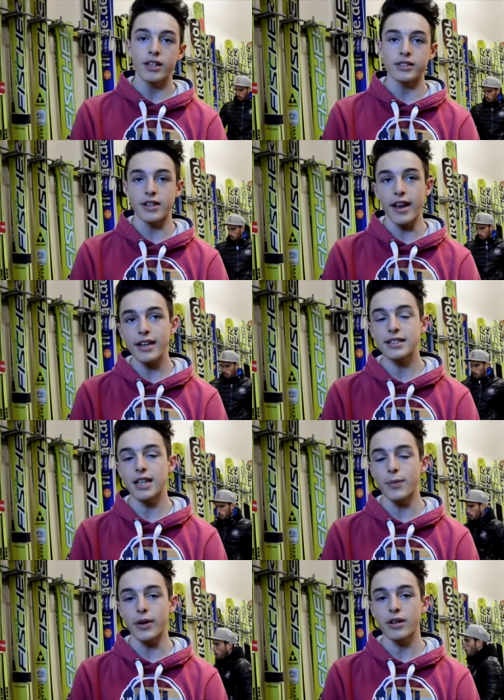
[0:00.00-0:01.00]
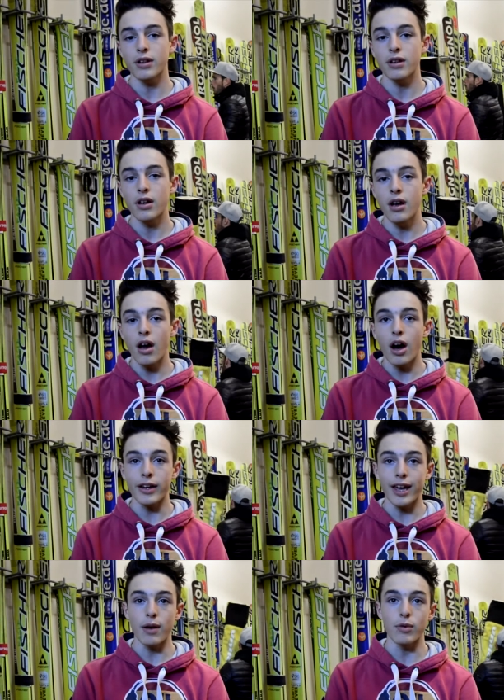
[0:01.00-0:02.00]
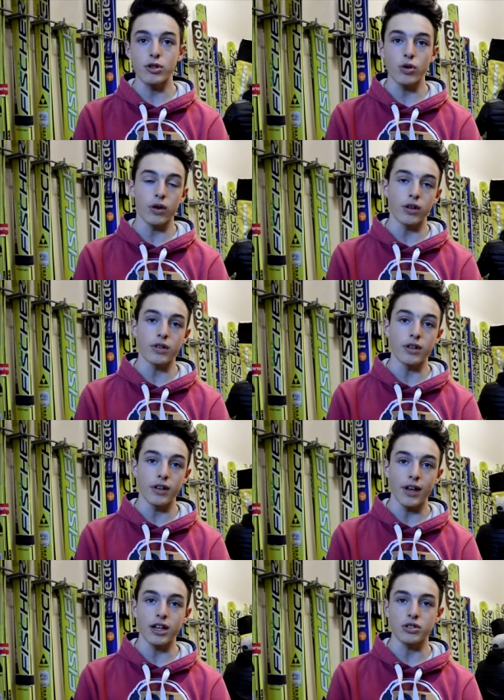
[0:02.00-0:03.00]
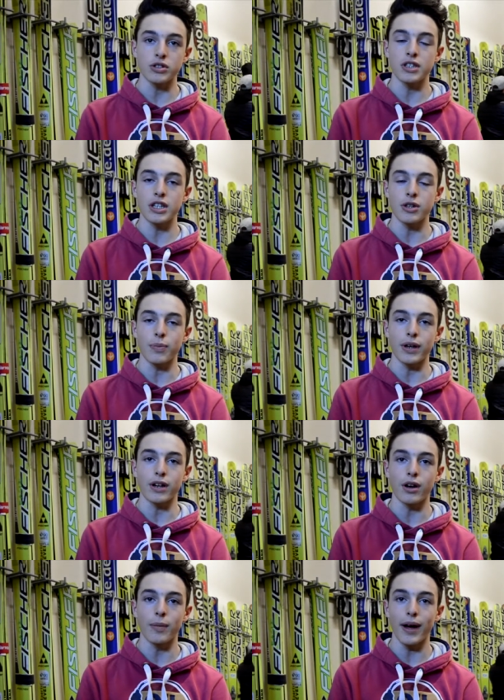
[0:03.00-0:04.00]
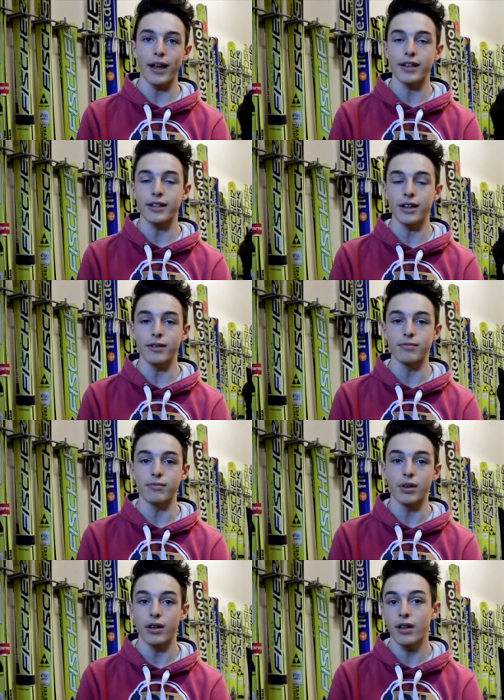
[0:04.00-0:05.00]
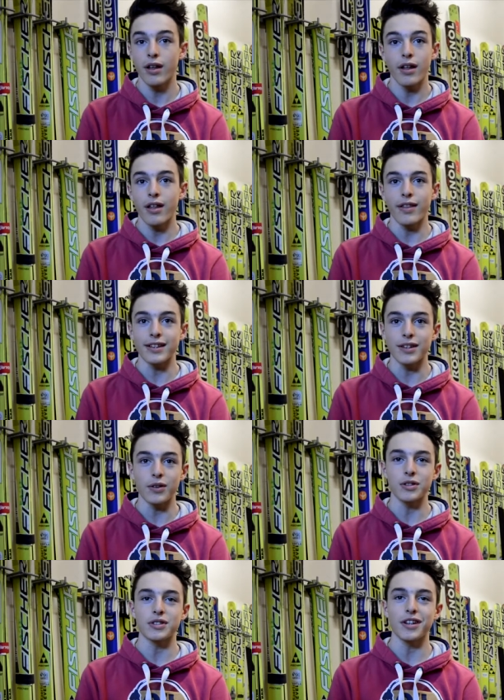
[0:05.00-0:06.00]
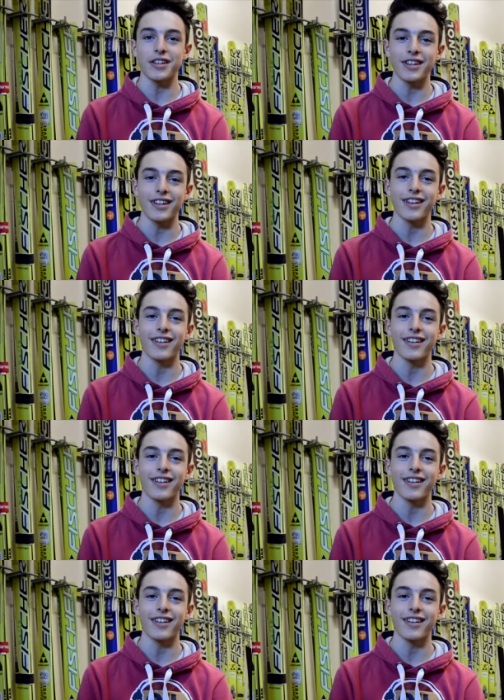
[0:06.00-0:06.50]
So the next summer, I came and joined the actual ski jumping club, and um, that's how it all started.